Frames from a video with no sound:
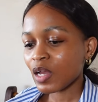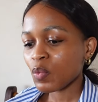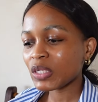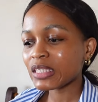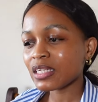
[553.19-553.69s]

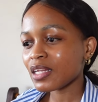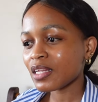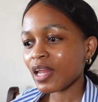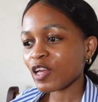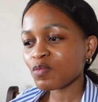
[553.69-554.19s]
we
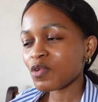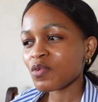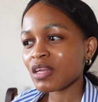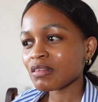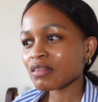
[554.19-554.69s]
didn't
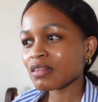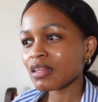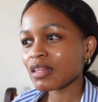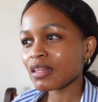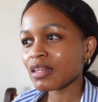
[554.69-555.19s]
experience
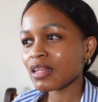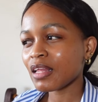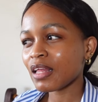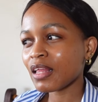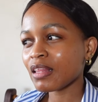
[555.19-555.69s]

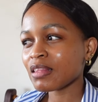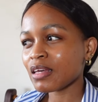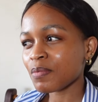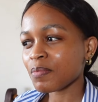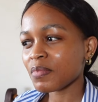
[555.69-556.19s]

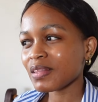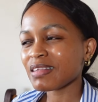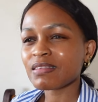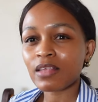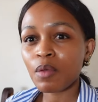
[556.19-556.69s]
them
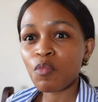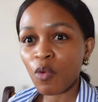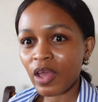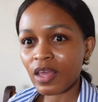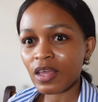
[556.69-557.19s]
the same
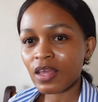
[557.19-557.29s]
way.